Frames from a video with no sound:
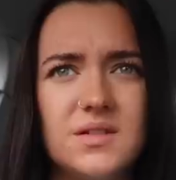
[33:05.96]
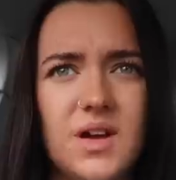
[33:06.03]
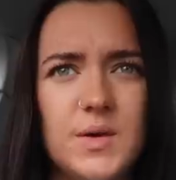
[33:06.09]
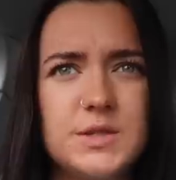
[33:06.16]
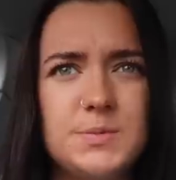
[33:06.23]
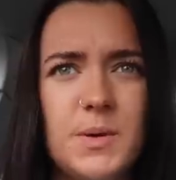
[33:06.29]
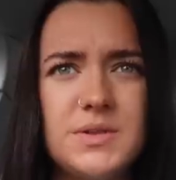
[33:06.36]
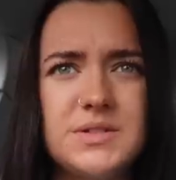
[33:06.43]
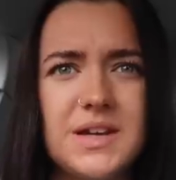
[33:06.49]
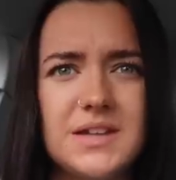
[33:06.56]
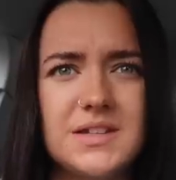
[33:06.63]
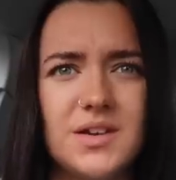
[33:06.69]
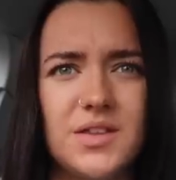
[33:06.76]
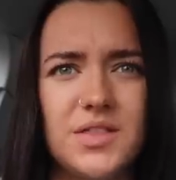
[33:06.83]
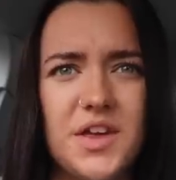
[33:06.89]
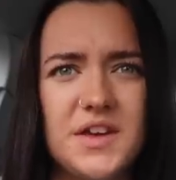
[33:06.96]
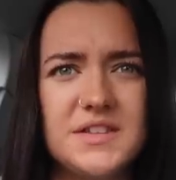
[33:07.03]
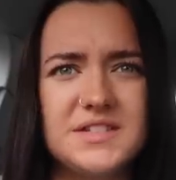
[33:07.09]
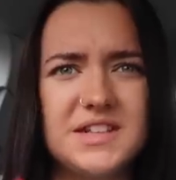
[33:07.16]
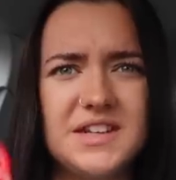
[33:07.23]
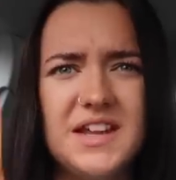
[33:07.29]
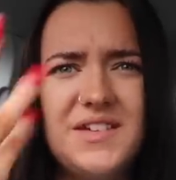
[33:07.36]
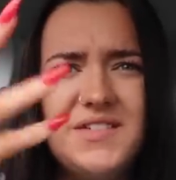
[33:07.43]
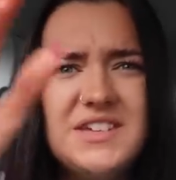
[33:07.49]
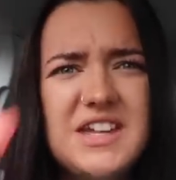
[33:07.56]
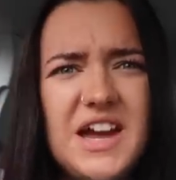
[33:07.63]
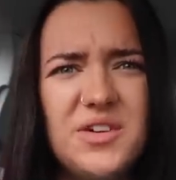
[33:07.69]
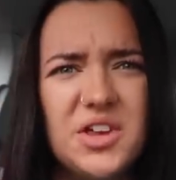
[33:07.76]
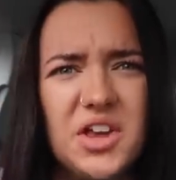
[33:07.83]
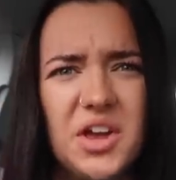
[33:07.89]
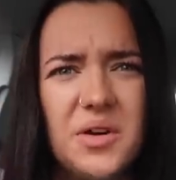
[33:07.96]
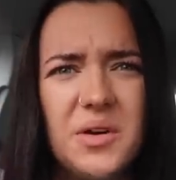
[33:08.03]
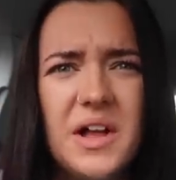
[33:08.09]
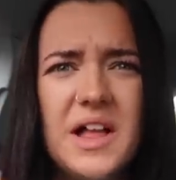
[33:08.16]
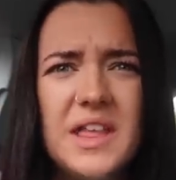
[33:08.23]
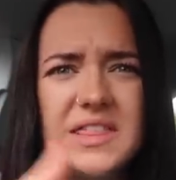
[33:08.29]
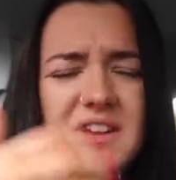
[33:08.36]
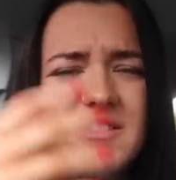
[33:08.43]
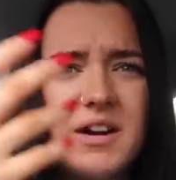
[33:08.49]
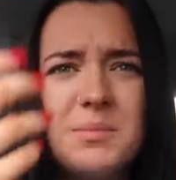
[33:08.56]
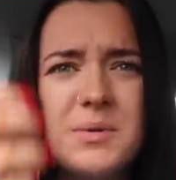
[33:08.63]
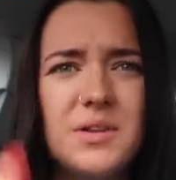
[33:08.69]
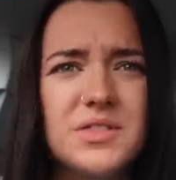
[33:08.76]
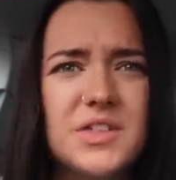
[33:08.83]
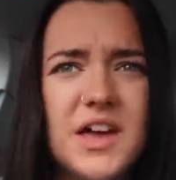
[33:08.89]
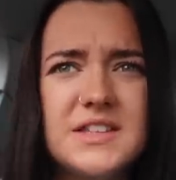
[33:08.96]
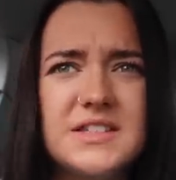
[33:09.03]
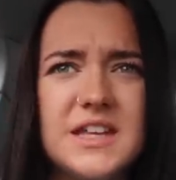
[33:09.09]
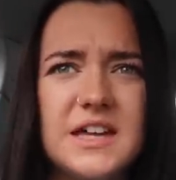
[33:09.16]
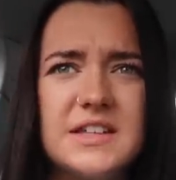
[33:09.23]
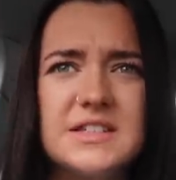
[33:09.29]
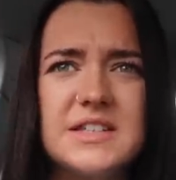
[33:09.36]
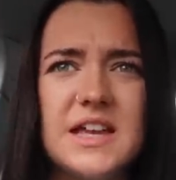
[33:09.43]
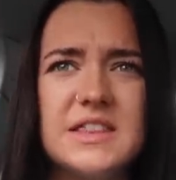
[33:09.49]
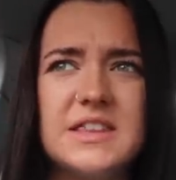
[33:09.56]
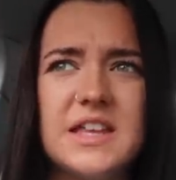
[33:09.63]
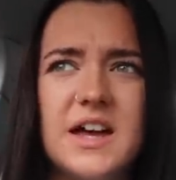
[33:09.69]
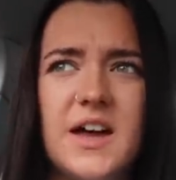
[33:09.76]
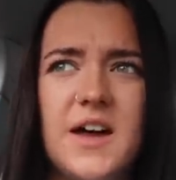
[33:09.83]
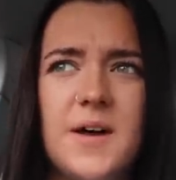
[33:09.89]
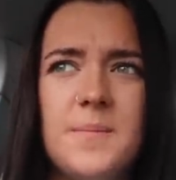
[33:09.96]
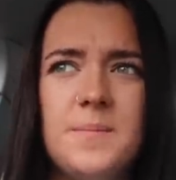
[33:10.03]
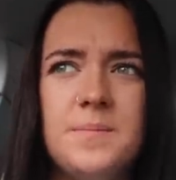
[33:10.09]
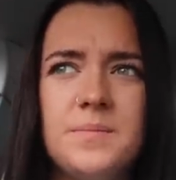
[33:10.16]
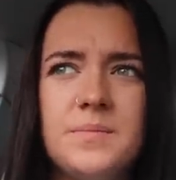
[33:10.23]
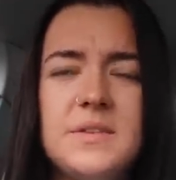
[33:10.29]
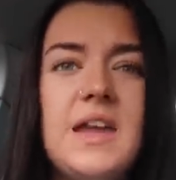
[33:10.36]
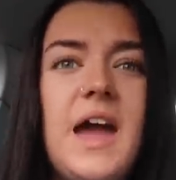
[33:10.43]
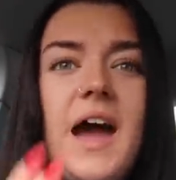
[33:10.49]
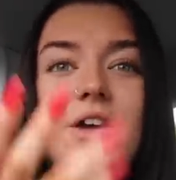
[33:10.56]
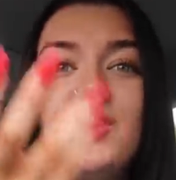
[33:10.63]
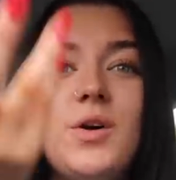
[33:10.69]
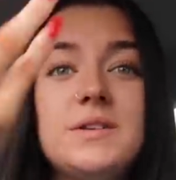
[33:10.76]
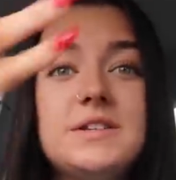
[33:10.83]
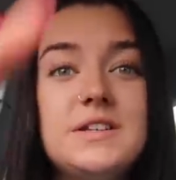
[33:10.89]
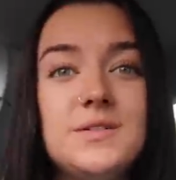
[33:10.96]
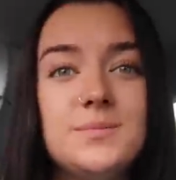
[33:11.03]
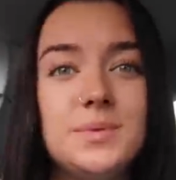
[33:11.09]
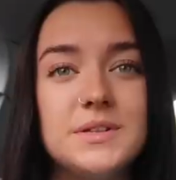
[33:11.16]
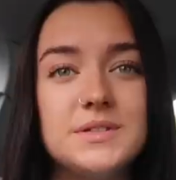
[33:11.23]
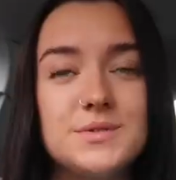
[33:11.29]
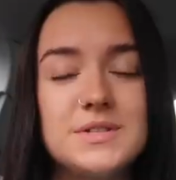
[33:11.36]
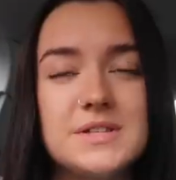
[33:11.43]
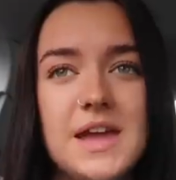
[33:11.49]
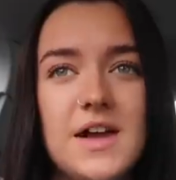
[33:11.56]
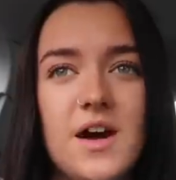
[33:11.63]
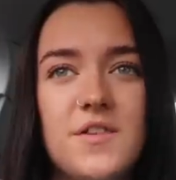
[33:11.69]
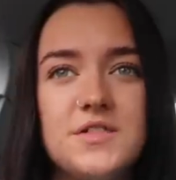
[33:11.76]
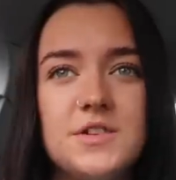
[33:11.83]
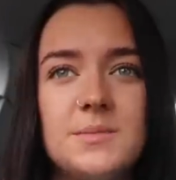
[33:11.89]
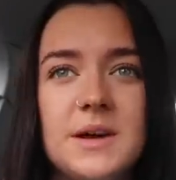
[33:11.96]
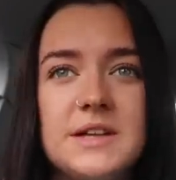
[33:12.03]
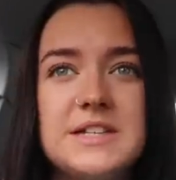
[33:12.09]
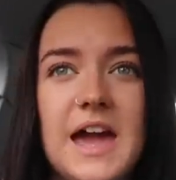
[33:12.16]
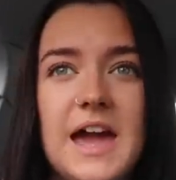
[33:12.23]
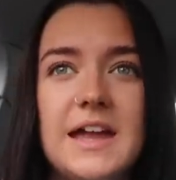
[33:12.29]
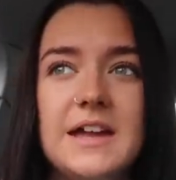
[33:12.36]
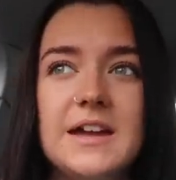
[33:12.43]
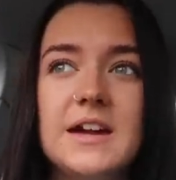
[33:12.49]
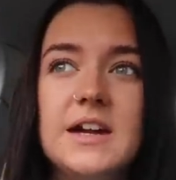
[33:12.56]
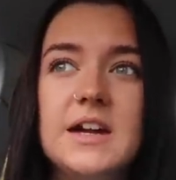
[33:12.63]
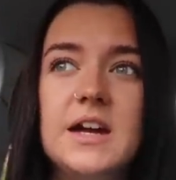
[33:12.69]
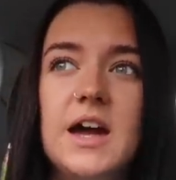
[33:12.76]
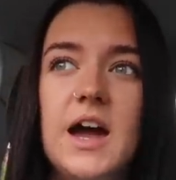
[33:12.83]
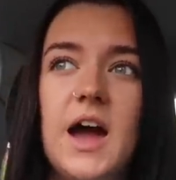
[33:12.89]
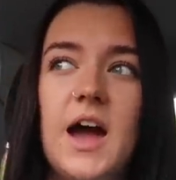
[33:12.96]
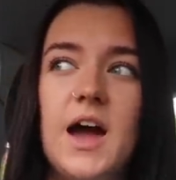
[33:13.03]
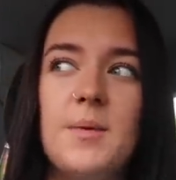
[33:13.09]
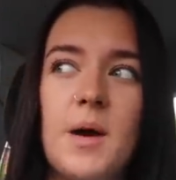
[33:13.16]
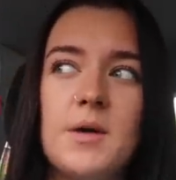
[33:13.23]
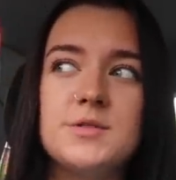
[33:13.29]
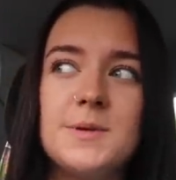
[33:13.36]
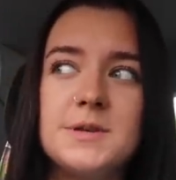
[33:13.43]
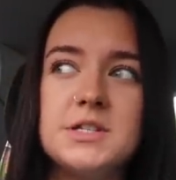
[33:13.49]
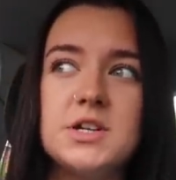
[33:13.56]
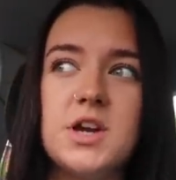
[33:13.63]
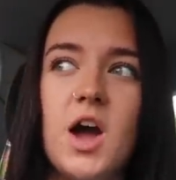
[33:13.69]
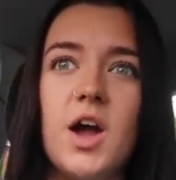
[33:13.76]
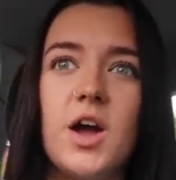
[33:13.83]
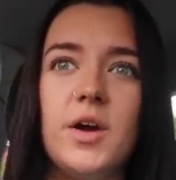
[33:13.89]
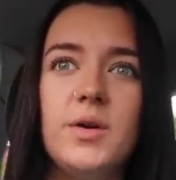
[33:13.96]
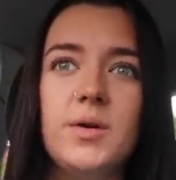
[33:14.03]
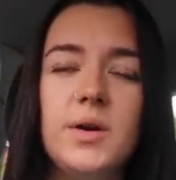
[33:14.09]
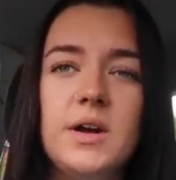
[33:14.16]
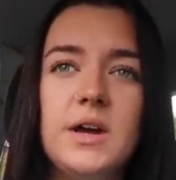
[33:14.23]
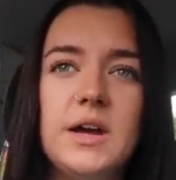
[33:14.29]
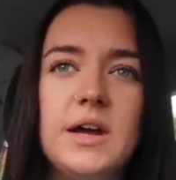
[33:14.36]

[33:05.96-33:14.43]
I was supposed to get it done on Thursday. Did I even tell you? They rang me on Thursday and said that, no, I didn't because it was the day after my date. I was meant to go.